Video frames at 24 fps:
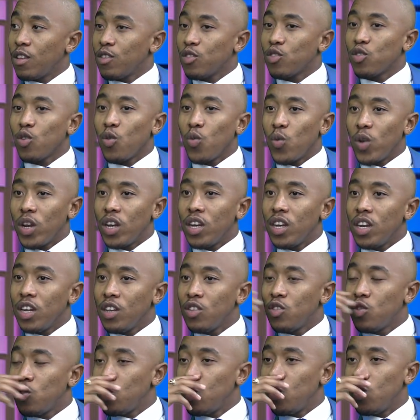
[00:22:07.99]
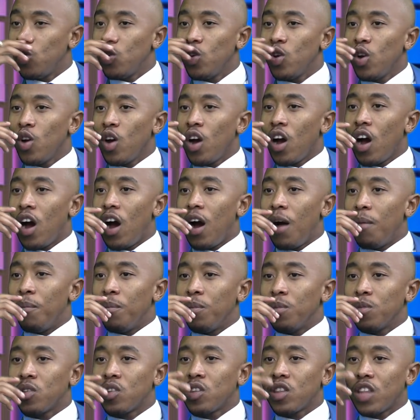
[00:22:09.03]
So we need to
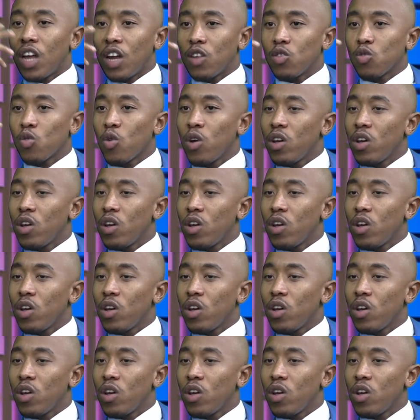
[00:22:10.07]
start